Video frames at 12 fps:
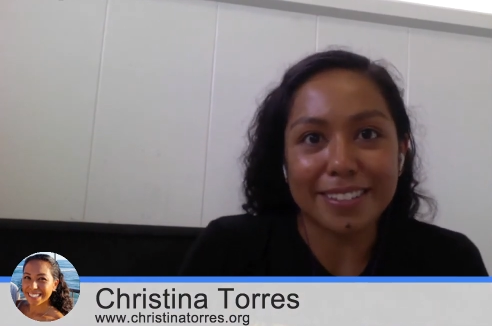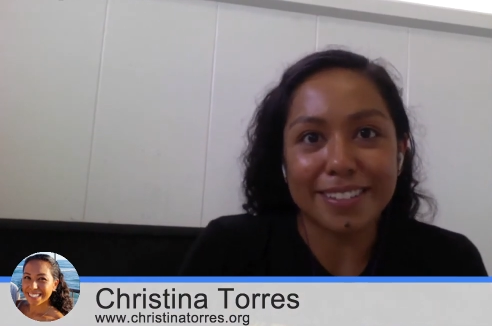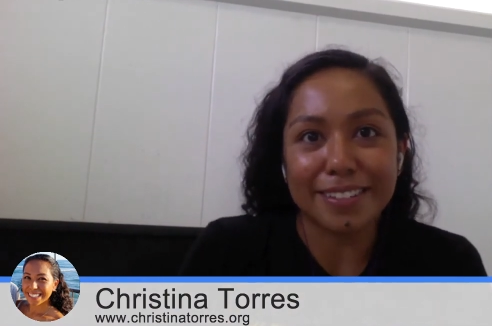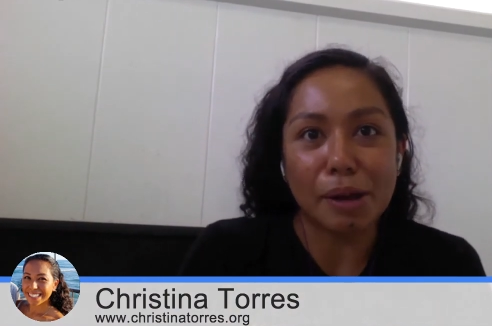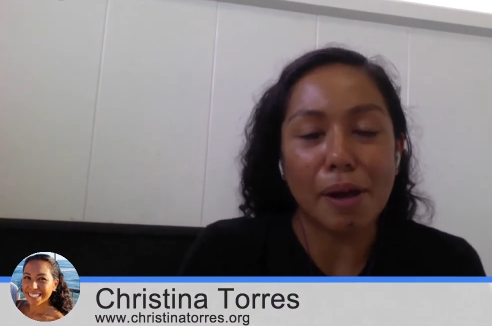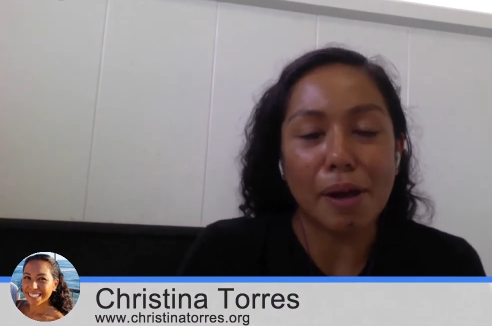
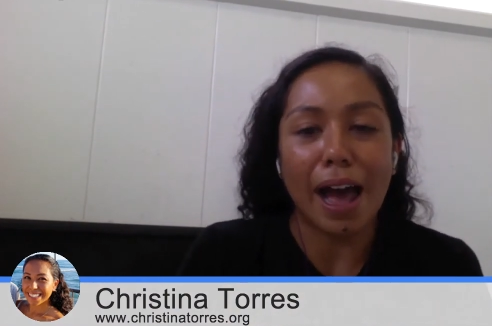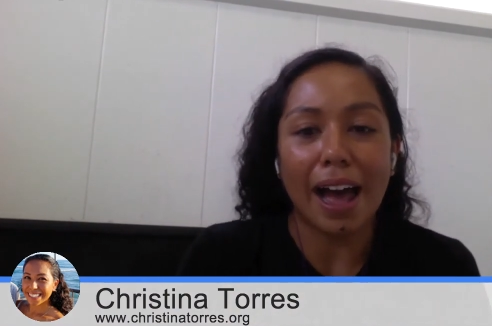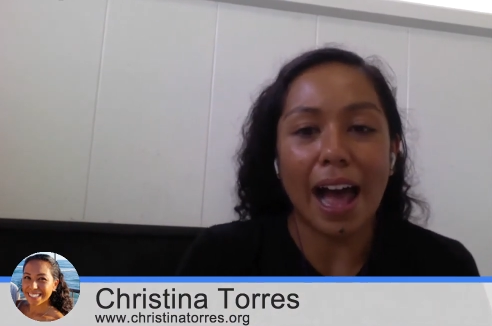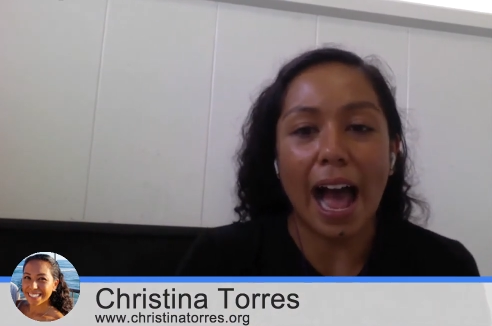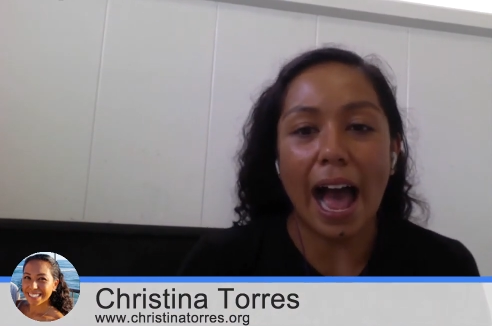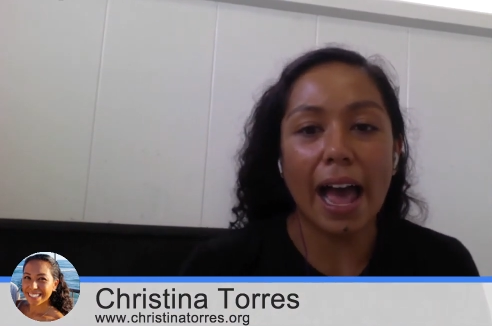Speaker 1: So
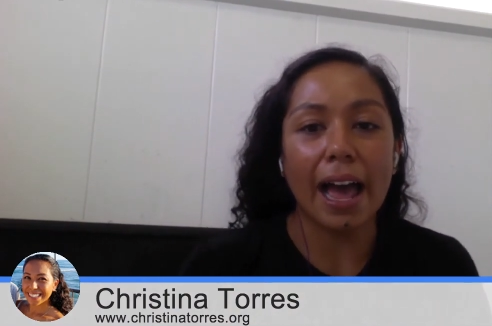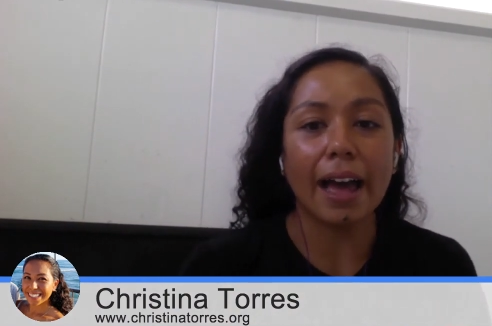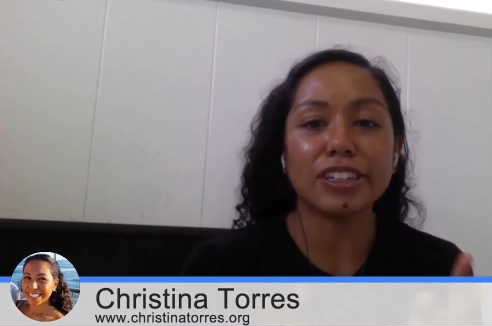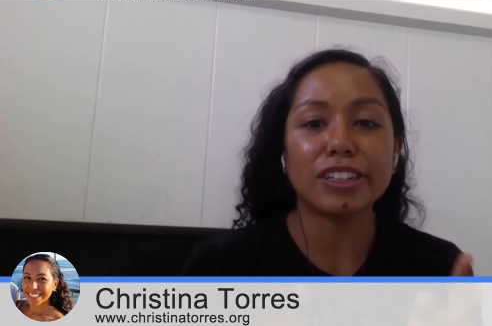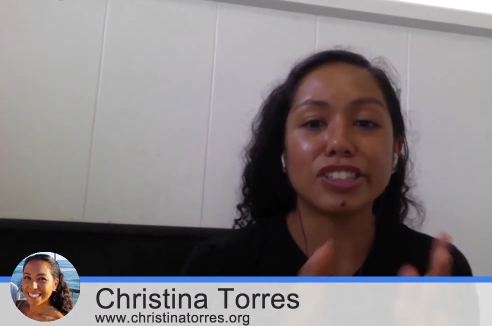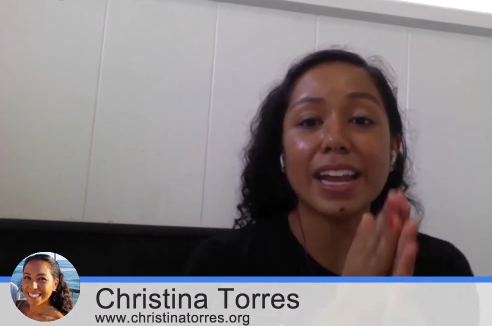
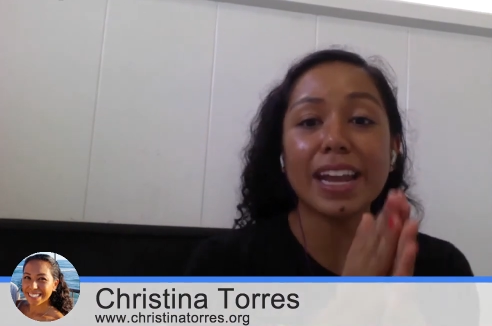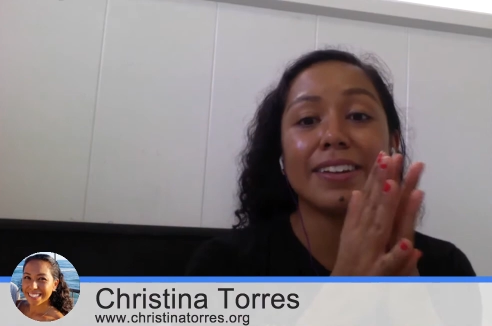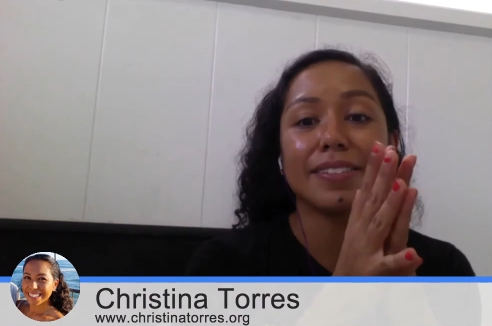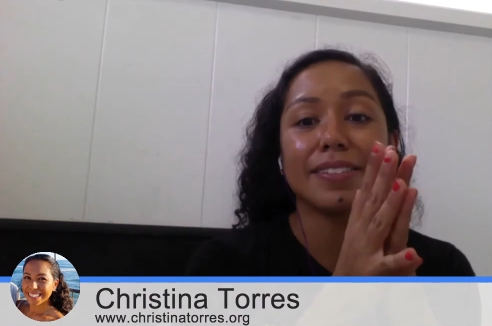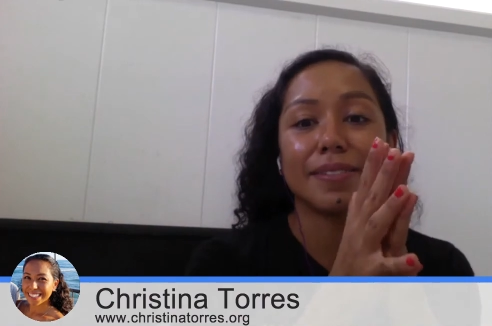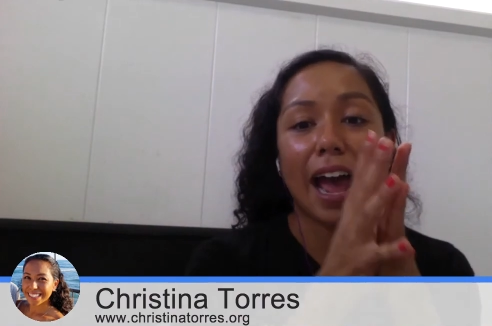
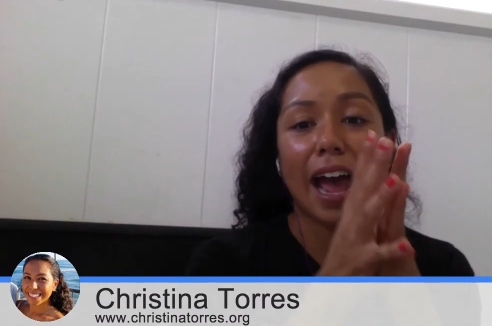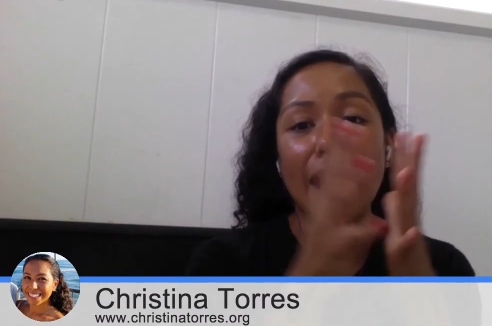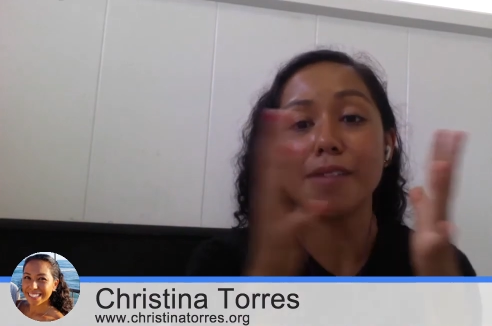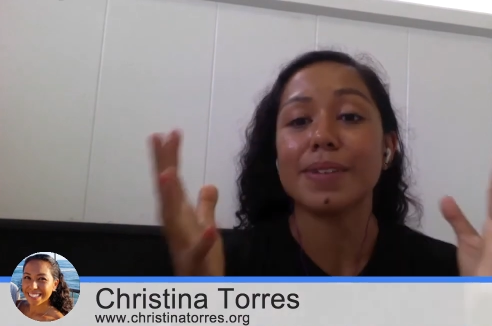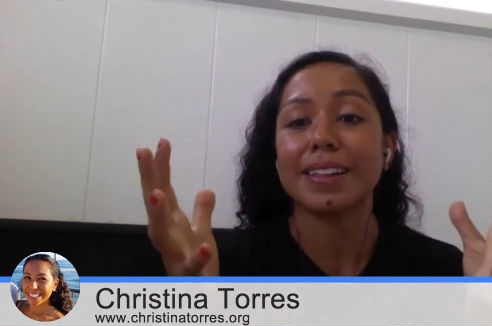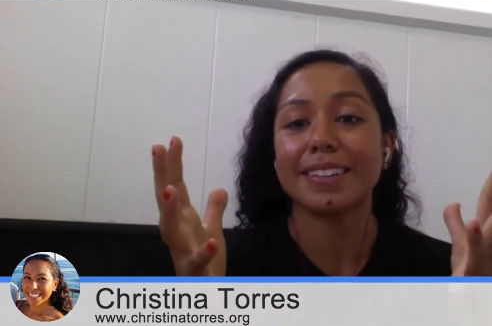change
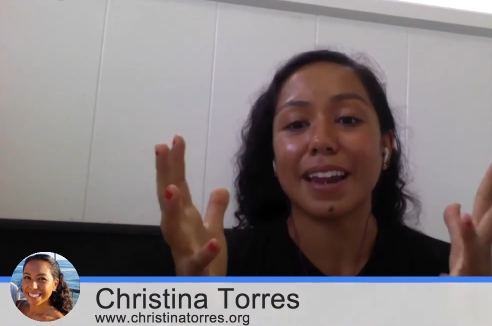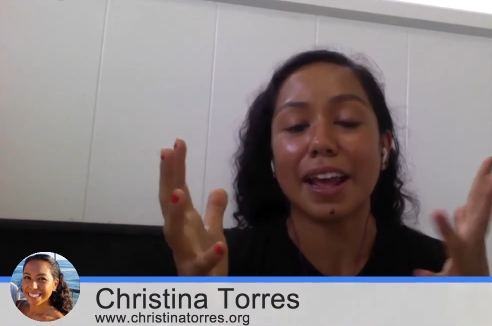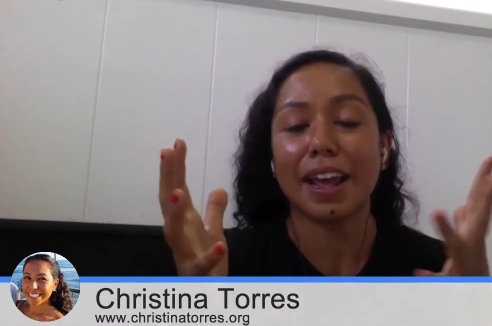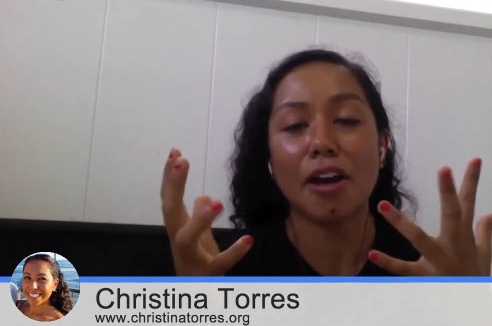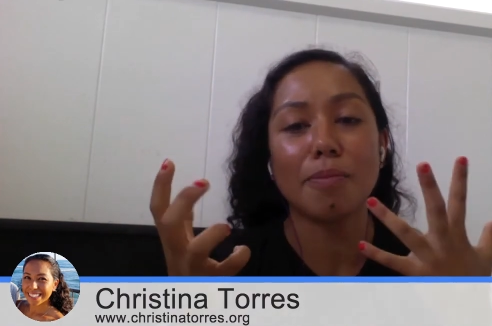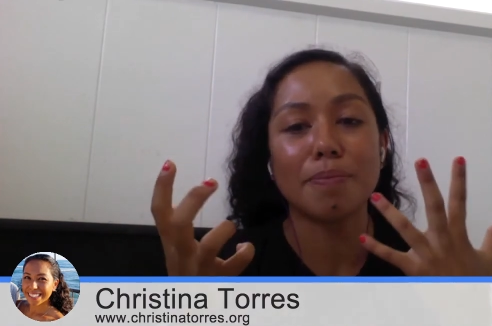happens and i
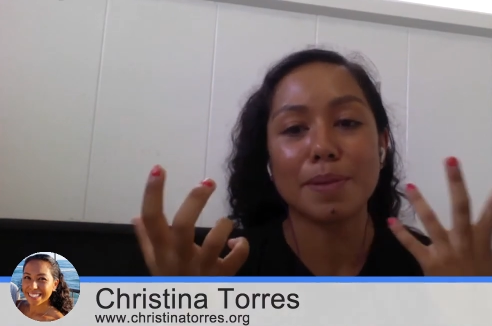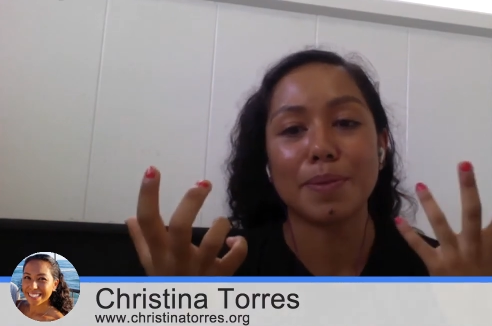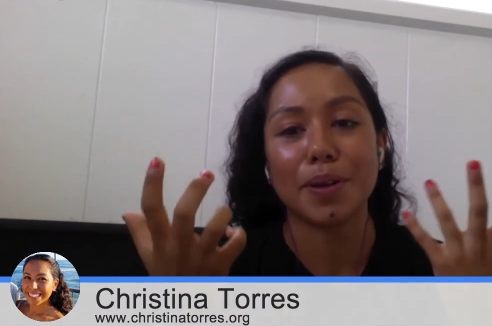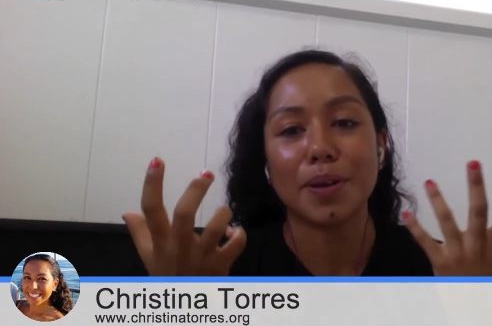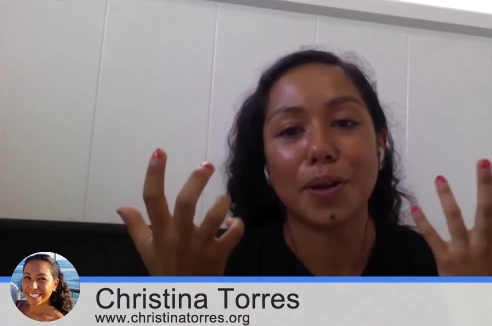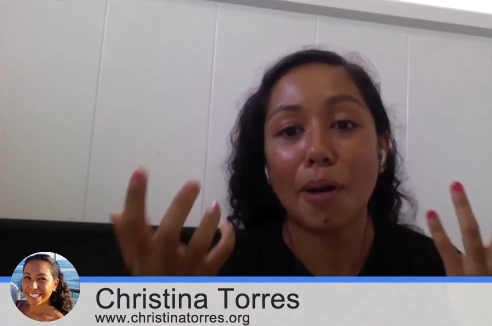hope people
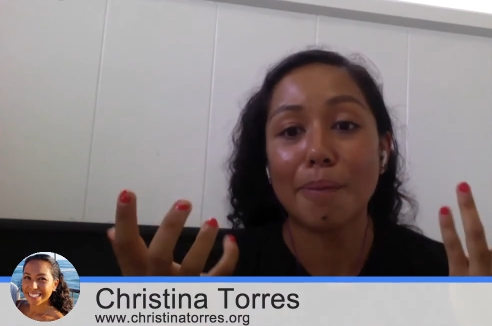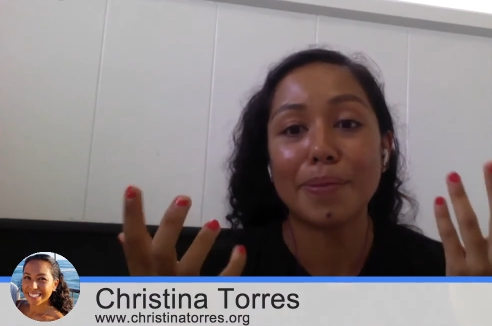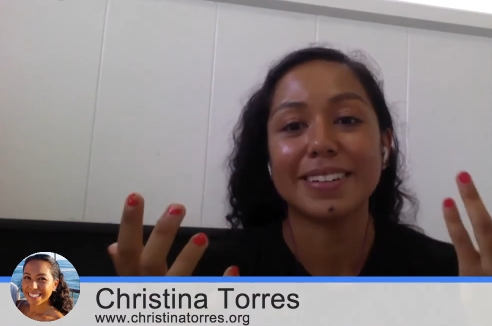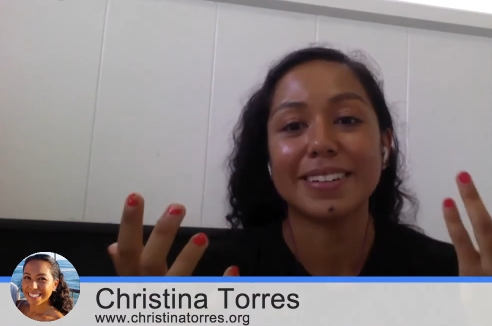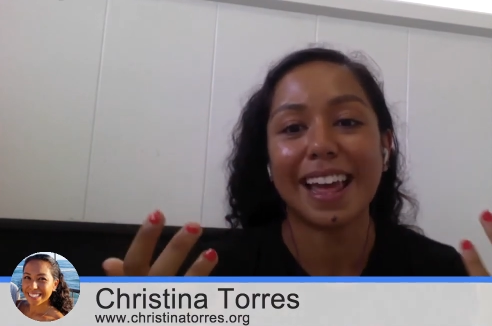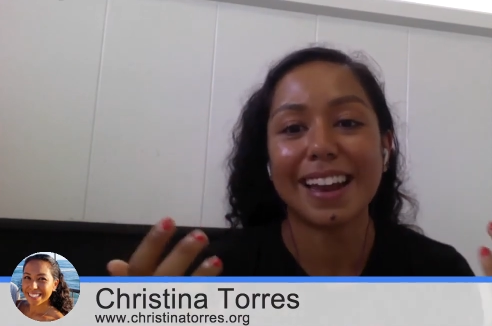are open
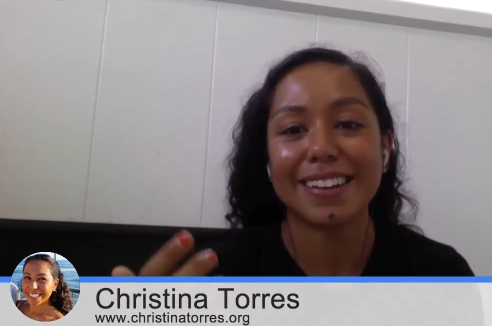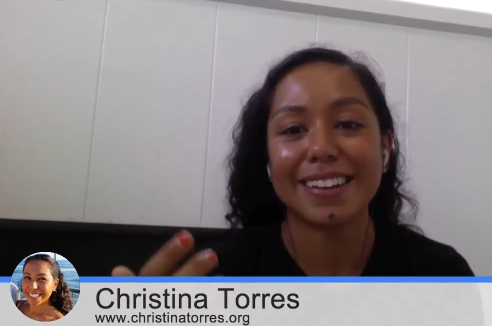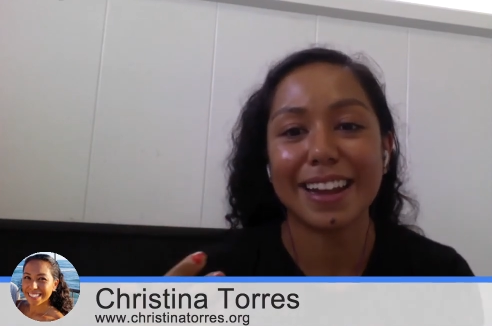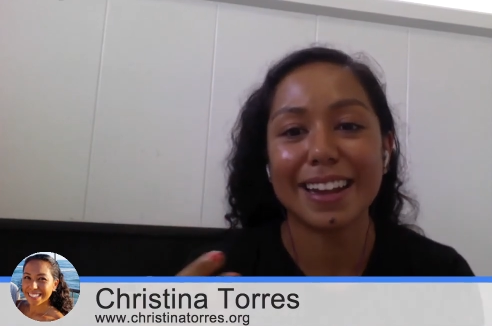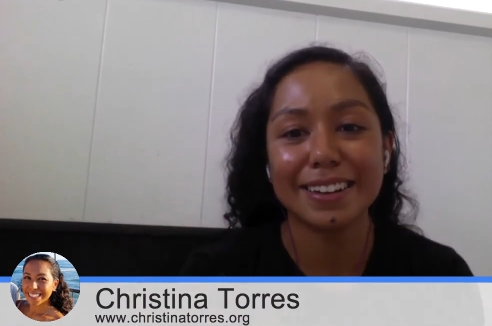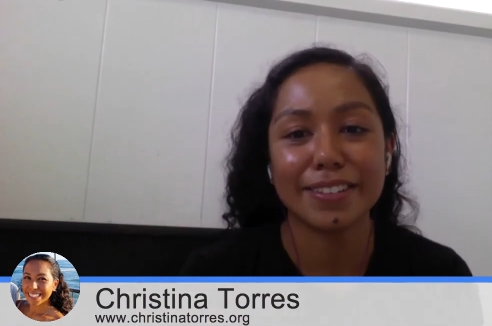to that
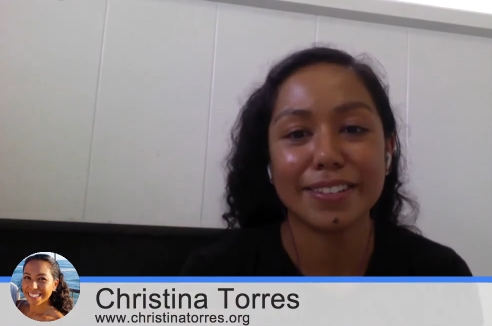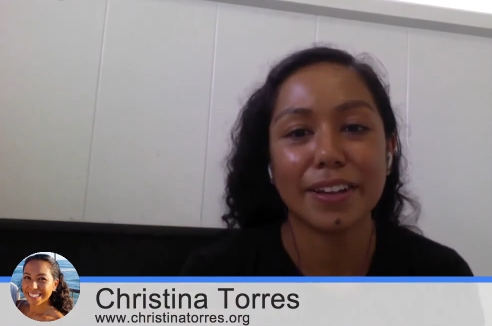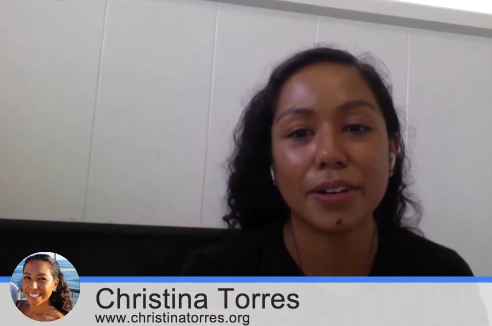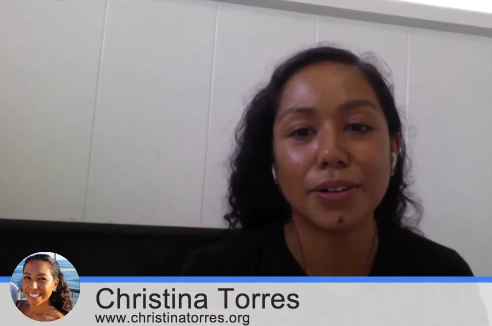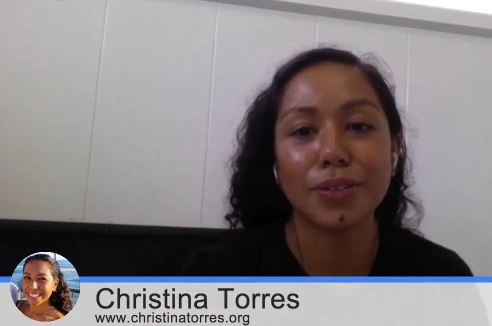change so